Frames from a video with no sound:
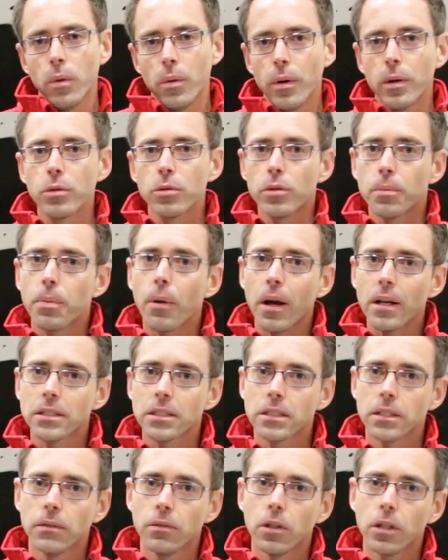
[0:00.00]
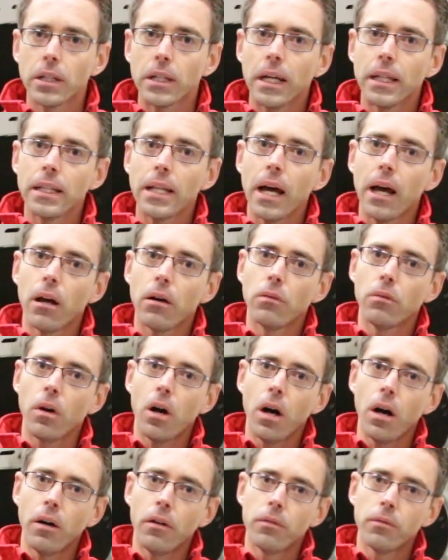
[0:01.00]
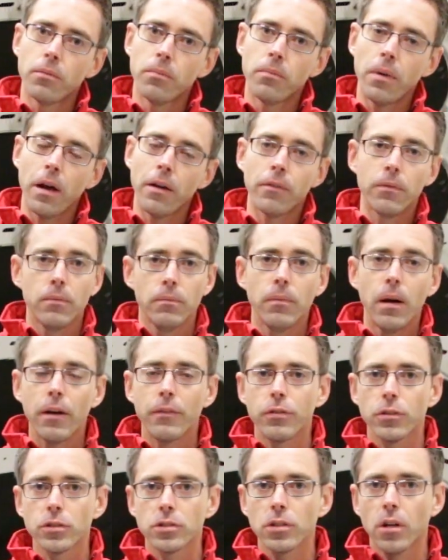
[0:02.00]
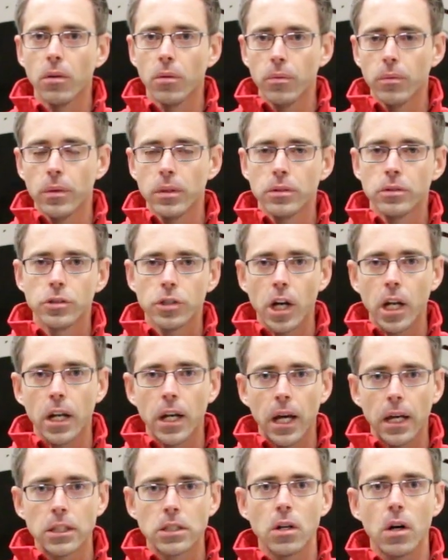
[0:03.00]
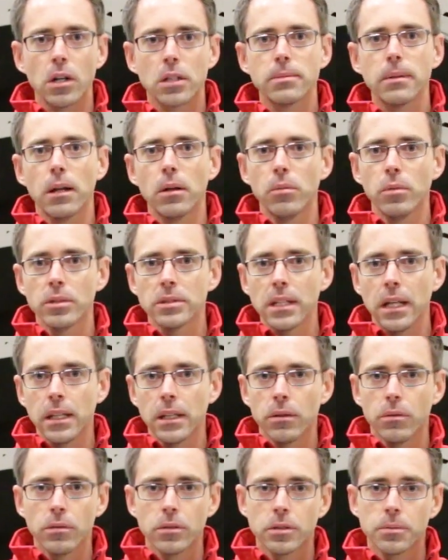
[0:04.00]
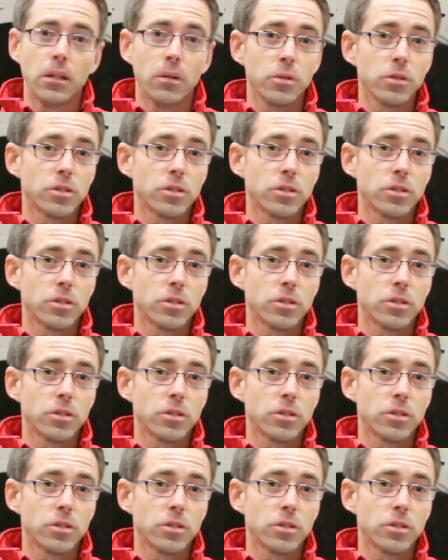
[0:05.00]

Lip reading: We went through the process of looking at that. My first thought when John and I talked about it was that there